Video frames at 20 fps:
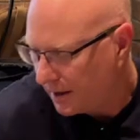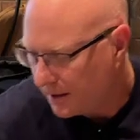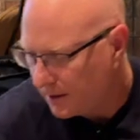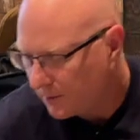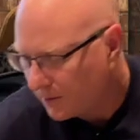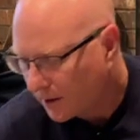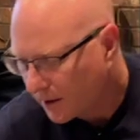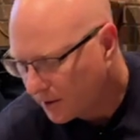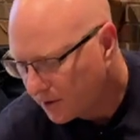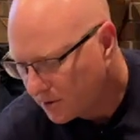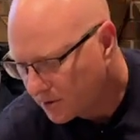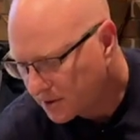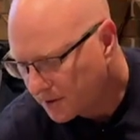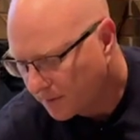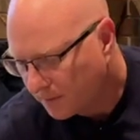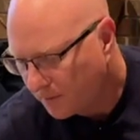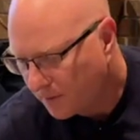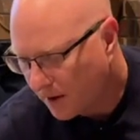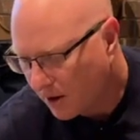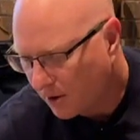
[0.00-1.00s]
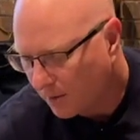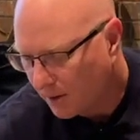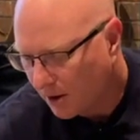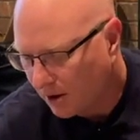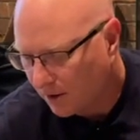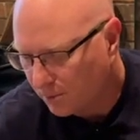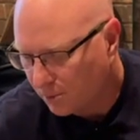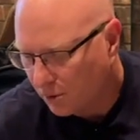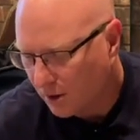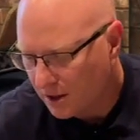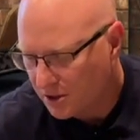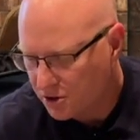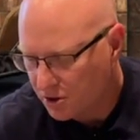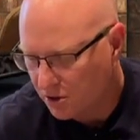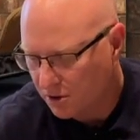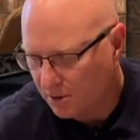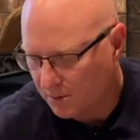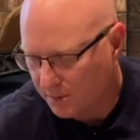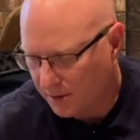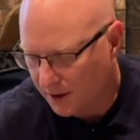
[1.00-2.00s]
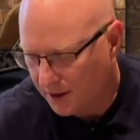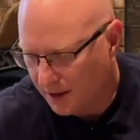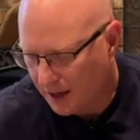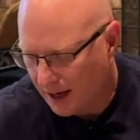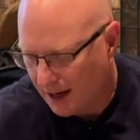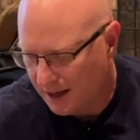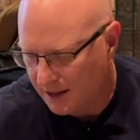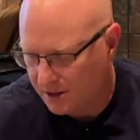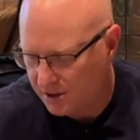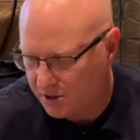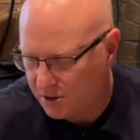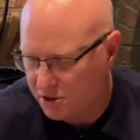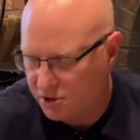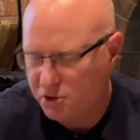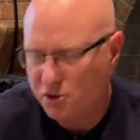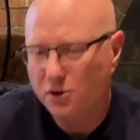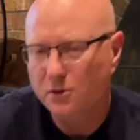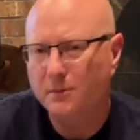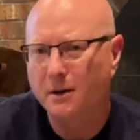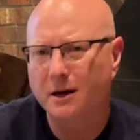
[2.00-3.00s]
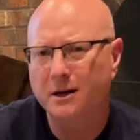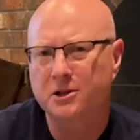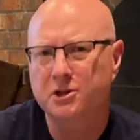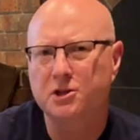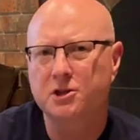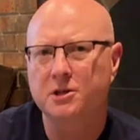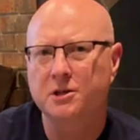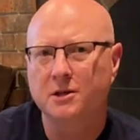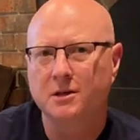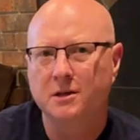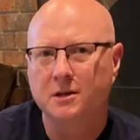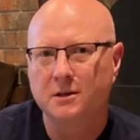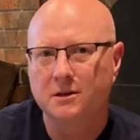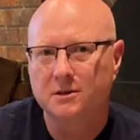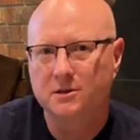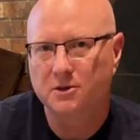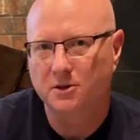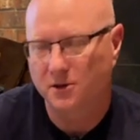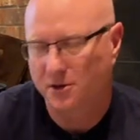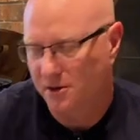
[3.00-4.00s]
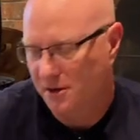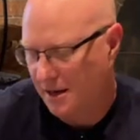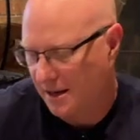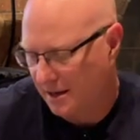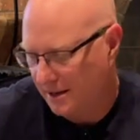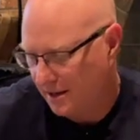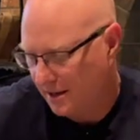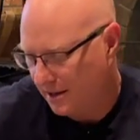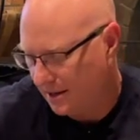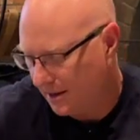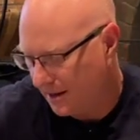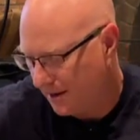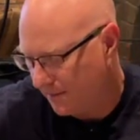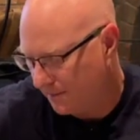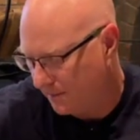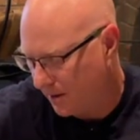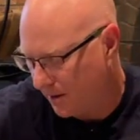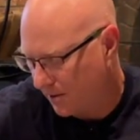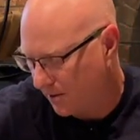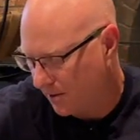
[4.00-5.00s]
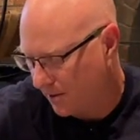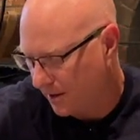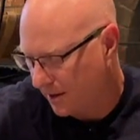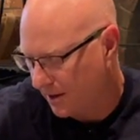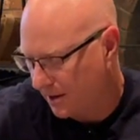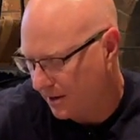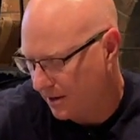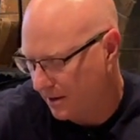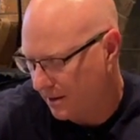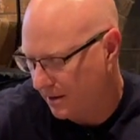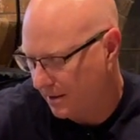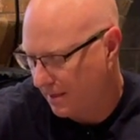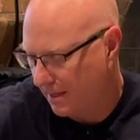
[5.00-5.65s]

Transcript: You want to use a fair amount of pressure, but not too much, so you're not hitting that mirror again.